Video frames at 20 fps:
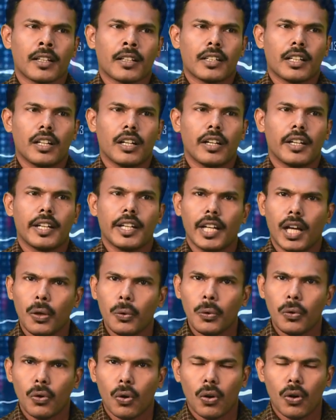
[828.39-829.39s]
Now
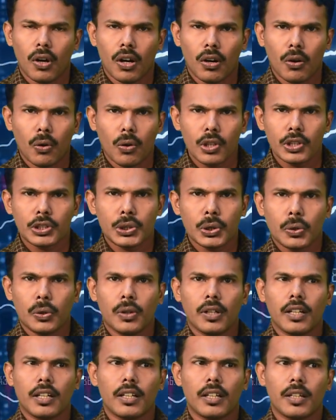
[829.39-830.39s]

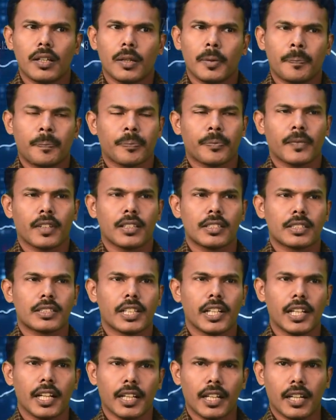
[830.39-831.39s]
also
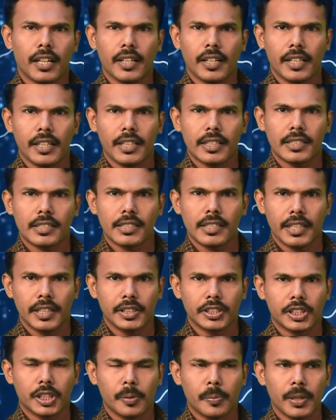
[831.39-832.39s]
Sri Lanka is
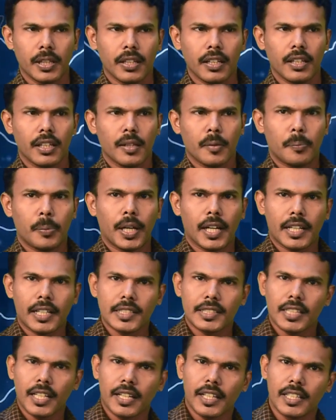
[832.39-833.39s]
in trouble,
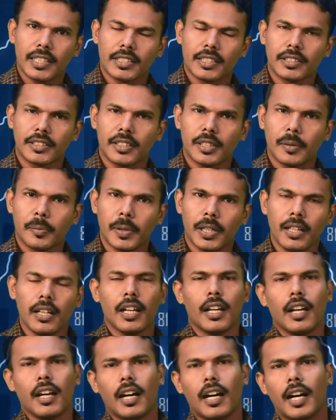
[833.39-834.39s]
Pakistan is in trouble,
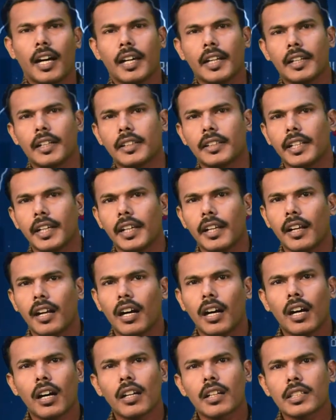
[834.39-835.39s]
and they
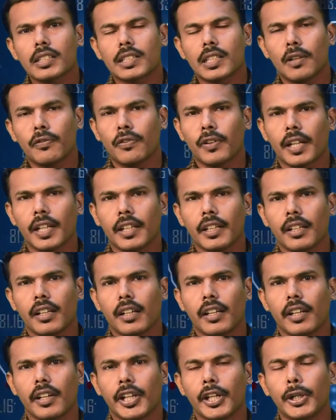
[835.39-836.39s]
are suffering
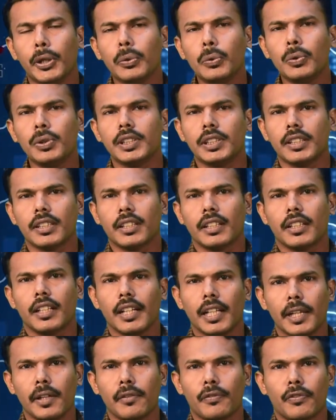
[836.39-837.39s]

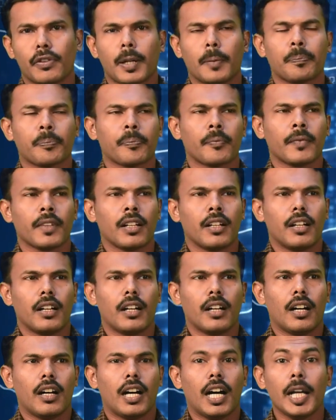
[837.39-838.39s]
hugely from
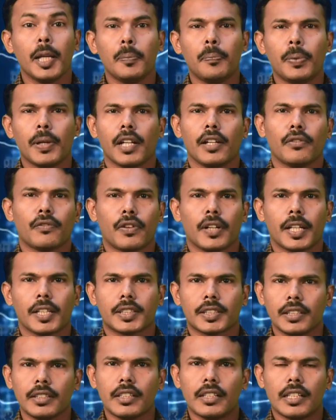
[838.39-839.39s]

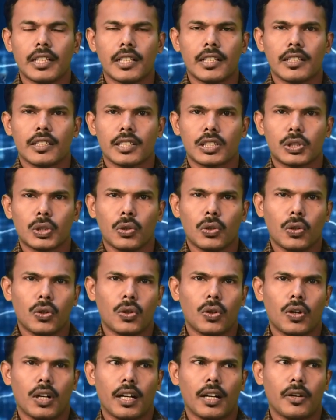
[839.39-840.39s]
hyperinflation.
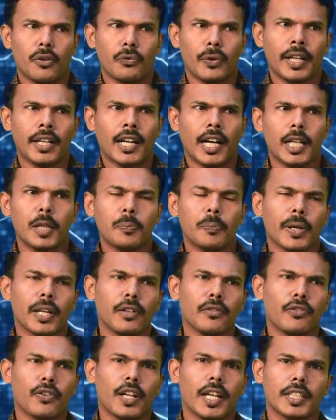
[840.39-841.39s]
So when
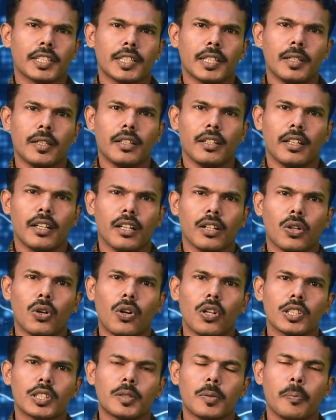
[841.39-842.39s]
hyperinflation
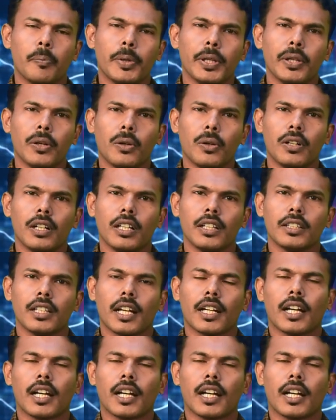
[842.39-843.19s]
goes beyond the